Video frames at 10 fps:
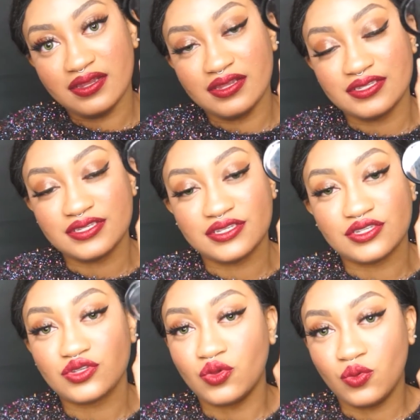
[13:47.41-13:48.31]
This
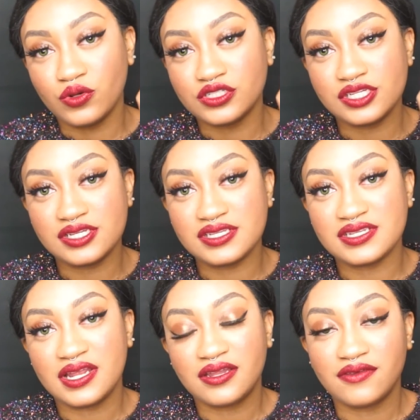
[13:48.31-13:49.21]
is gorgeous
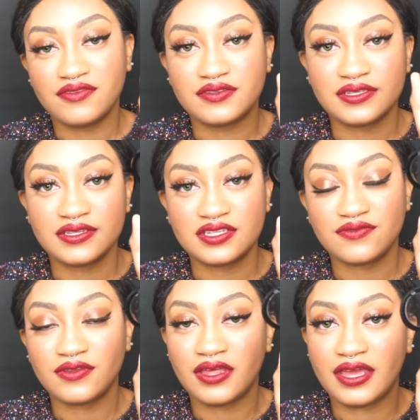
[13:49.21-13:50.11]
and I love using this
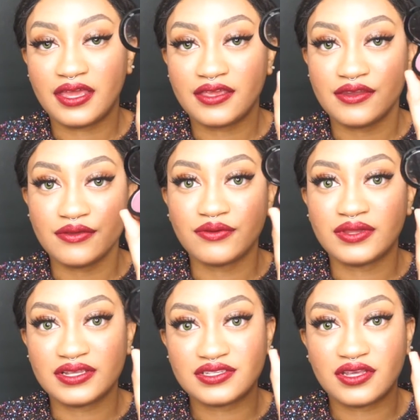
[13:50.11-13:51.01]
for like, you know,
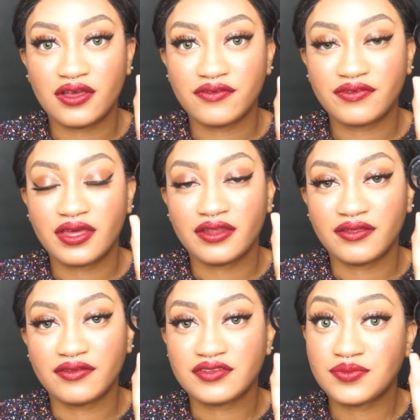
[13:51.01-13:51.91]
that soft
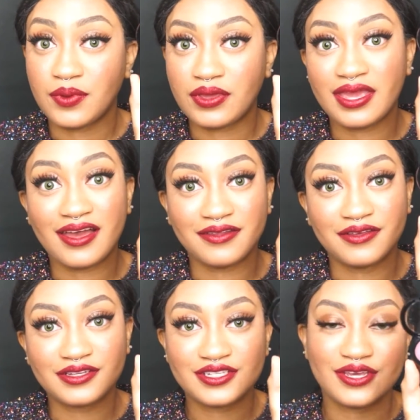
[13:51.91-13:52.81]
kind of smoky eye
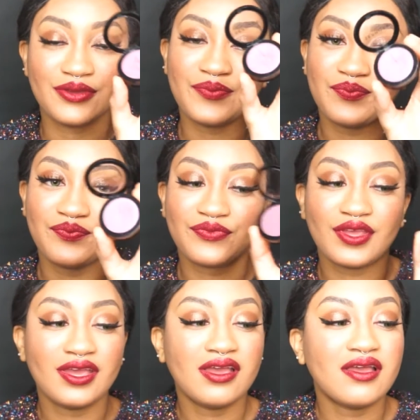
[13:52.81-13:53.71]
look. So
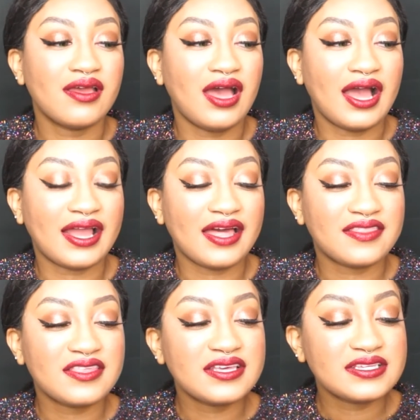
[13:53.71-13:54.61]
I got
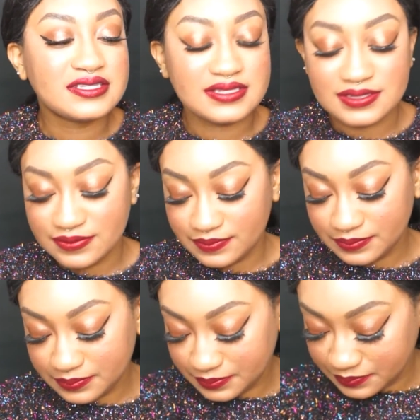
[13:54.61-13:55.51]
this,
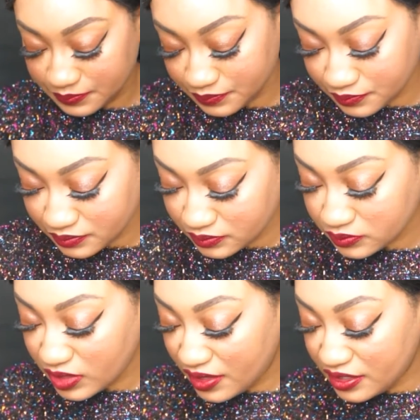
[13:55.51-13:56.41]

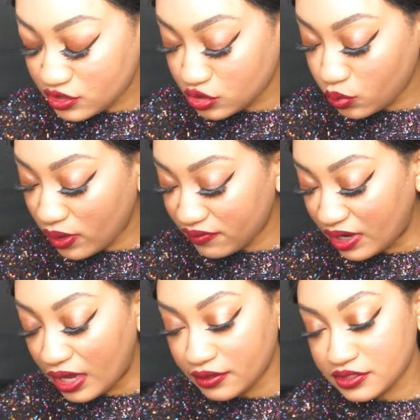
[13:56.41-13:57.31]
and these are $12.
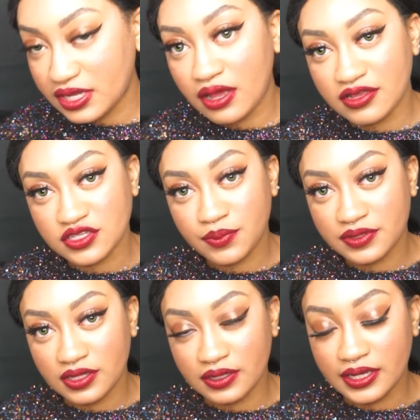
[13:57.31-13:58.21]
I'll also
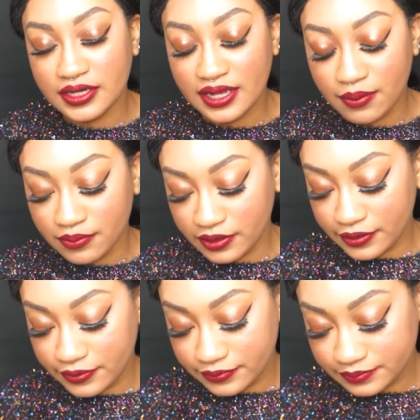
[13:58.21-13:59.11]
put the link down below.